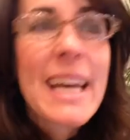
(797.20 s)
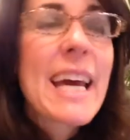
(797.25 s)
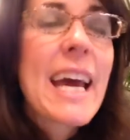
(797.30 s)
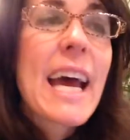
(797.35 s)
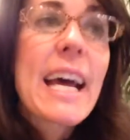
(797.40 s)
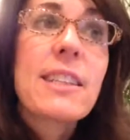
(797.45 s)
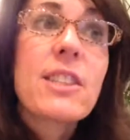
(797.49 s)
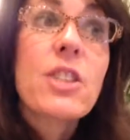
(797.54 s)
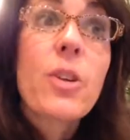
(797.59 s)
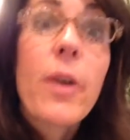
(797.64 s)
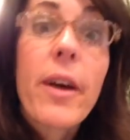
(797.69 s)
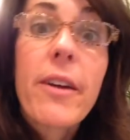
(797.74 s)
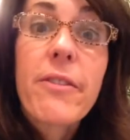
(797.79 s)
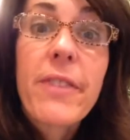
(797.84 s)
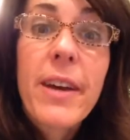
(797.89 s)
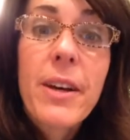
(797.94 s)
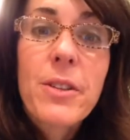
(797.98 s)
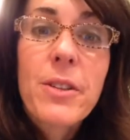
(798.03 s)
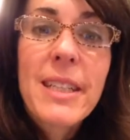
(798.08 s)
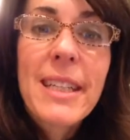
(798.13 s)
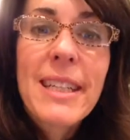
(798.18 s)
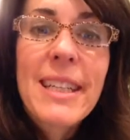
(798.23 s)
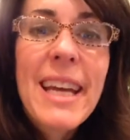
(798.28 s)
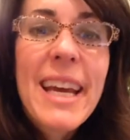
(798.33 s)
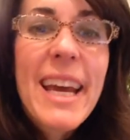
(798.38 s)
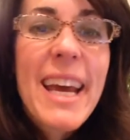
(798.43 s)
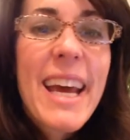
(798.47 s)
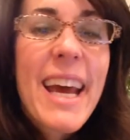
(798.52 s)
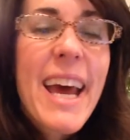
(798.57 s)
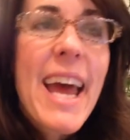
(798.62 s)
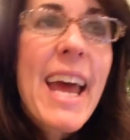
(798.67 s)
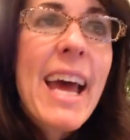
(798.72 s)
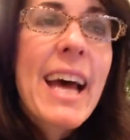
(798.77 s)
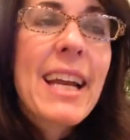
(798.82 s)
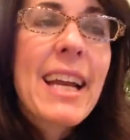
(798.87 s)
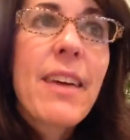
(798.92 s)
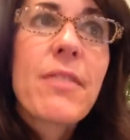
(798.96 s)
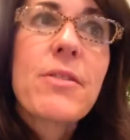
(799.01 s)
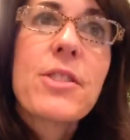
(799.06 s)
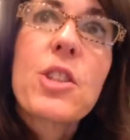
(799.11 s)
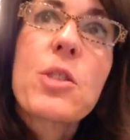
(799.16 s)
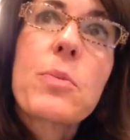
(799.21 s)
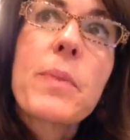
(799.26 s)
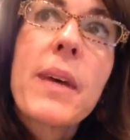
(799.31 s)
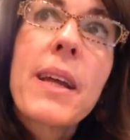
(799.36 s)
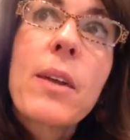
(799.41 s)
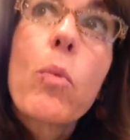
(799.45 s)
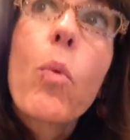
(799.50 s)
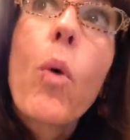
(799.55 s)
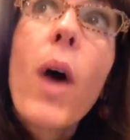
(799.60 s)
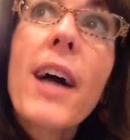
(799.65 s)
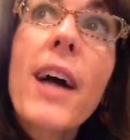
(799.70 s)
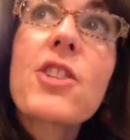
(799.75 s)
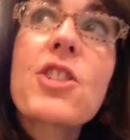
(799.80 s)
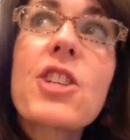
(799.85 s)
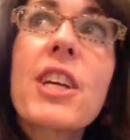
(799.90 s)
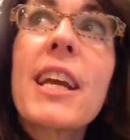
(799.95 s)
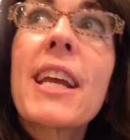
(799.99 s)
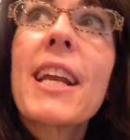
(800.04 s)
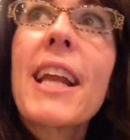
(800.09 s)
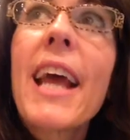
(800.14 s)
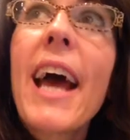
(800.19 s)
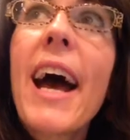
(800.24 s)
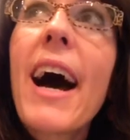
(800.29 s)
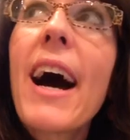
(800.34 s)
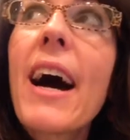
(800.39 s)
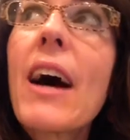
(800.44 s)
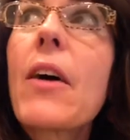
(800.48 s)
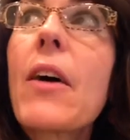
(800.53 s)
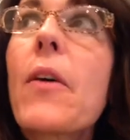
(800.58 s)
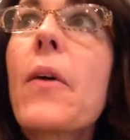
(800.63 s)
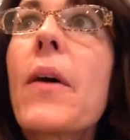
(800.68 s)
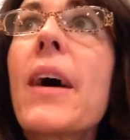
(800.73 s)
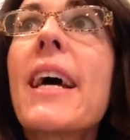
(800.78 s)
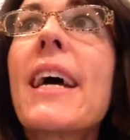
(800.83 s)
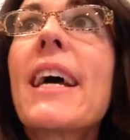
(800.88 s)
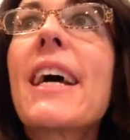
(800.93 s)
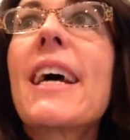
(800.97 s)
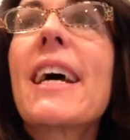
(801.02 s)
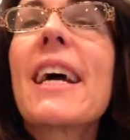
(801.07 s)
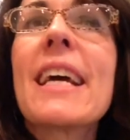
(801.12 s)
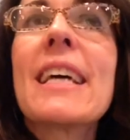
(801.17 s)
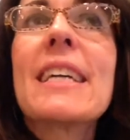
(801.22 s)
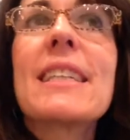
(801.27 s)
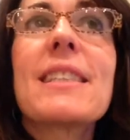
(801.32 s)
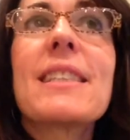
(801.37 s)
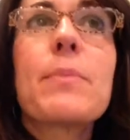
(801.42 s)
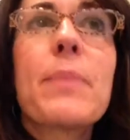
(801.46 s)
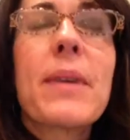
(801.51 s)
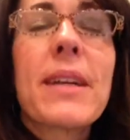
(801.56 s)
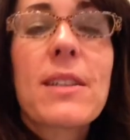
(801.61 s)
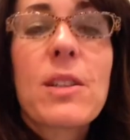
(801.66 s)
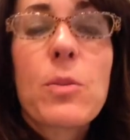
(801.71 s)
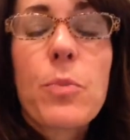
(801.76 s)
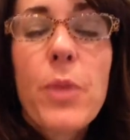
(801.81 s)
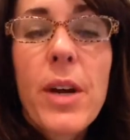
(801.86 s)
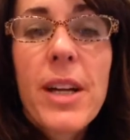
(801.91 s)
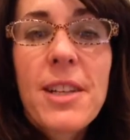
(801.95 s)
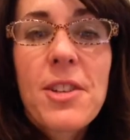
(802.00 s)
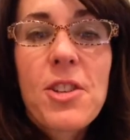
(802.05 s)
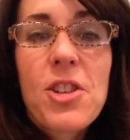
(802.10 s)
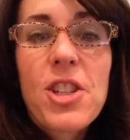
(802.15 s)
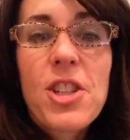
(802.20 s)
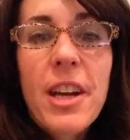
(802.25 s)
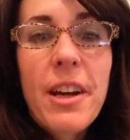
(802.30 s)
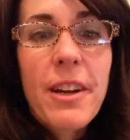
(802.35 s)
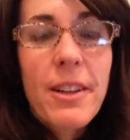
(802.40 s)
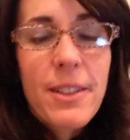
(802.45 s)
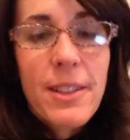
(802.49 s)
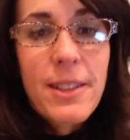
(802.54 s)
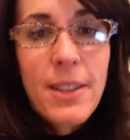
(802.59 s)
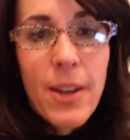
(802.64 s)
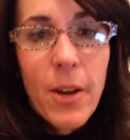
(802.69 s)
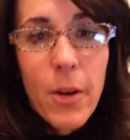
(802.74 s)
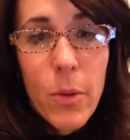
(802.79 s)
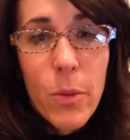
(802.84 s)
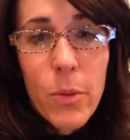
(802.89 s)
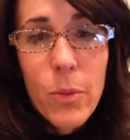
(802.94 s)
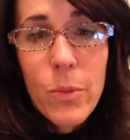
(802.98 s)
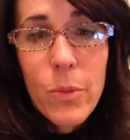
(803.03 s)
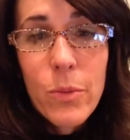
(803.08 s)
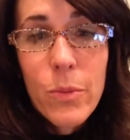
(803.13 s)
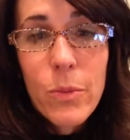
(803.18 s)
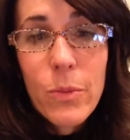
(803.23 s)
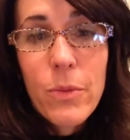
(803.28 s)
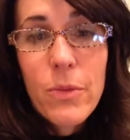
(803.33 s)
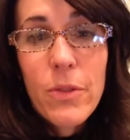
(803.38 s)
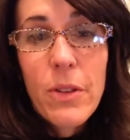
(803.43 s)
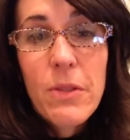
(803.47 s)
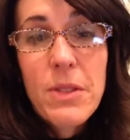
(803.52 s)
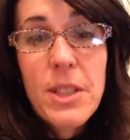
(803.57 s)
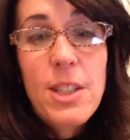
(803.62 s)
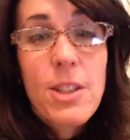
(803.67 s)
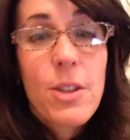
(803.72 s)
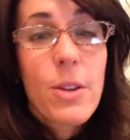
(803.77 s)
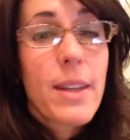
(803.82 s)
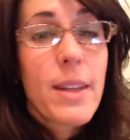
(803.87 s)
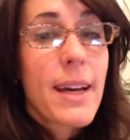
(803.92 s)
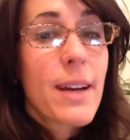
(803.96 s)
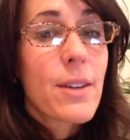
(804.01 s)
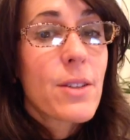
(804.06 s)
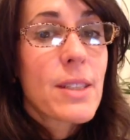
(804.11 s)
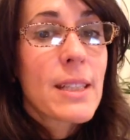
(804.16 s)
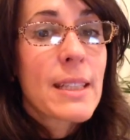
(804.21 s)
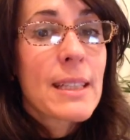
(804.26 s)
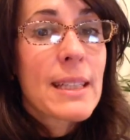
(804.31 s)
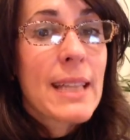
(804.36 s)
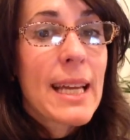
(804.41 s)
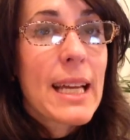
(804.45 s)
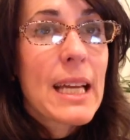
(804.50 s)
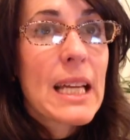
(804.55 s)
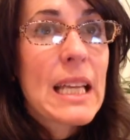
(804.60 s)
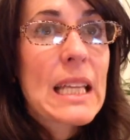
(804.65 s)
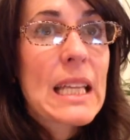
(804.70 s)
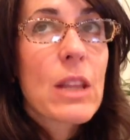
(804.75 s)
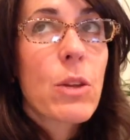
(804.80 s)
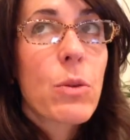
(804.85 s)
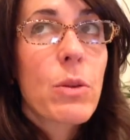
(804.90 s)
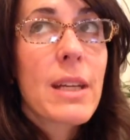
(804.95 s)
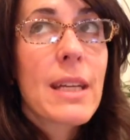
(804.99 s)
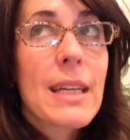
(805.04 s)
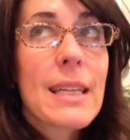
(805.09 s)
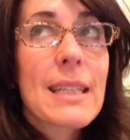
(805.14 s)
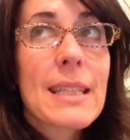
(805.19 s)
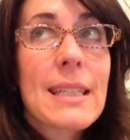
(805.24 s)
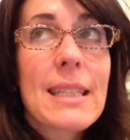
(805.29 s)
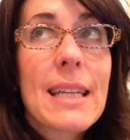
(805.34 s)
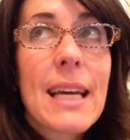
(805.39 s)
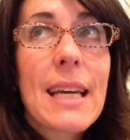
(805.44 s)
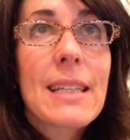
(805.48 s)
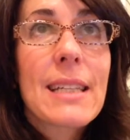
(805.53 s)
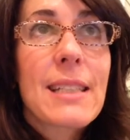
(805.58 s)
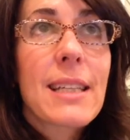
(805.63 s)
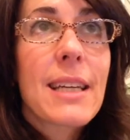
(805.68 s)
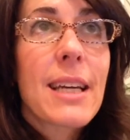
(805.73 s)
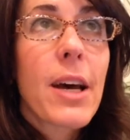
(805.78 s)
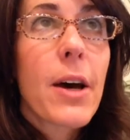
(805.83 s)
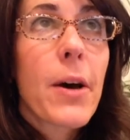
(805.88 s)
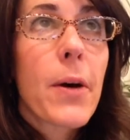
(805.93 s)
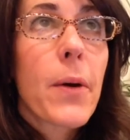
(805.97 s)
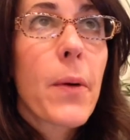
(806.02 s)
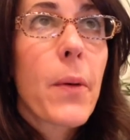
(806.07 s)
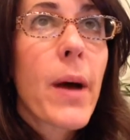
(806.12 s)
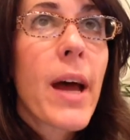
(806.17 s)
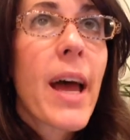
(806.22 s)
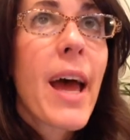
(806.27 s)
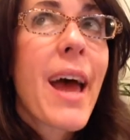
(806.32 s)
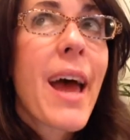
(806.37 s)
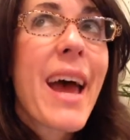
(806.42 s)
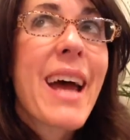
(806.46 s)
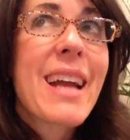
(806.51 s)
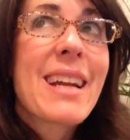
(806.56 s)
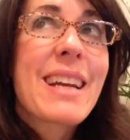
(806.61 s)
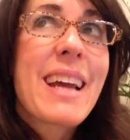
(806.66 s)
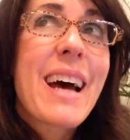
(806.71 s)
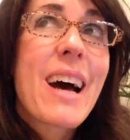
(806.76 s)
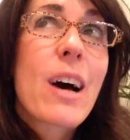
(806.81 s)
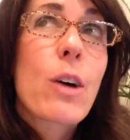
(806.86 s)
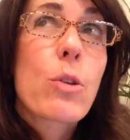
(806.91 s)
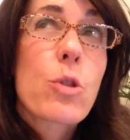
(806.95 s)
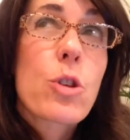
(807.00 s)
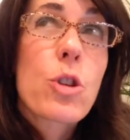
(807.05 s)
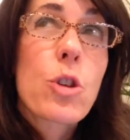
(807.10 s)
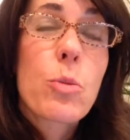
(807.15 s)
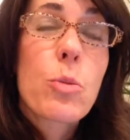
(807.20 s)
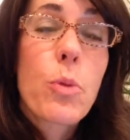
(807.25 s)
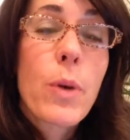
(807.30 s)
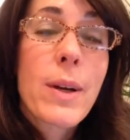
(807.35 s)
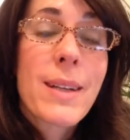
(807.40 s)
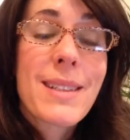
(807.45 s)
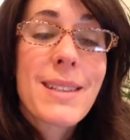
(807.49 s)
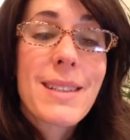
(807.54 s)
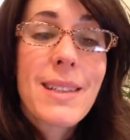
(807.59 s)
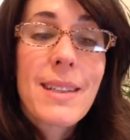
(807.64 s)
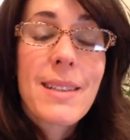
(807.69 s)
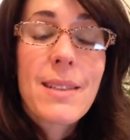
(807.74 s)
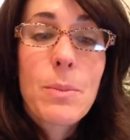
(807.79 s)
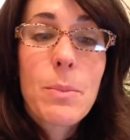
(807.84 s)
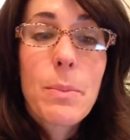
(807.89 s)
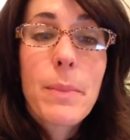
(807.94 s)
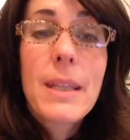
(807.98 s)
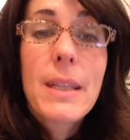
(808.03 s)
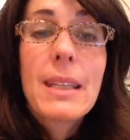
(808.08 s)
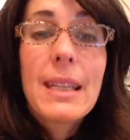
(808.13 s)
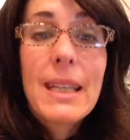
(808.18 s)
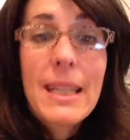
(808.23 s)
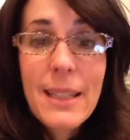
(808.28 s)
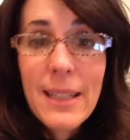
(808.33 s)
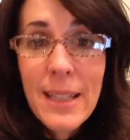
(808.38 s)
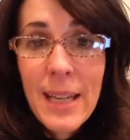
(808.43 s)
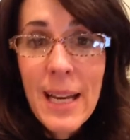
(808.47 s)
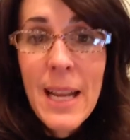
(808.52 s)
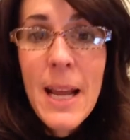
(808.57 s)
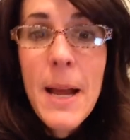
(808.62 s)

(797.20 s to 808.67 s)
And so I found it, and I've just been watching how it's been spread and shared. So 52,000 like 3 days ago, and now 2.6 million.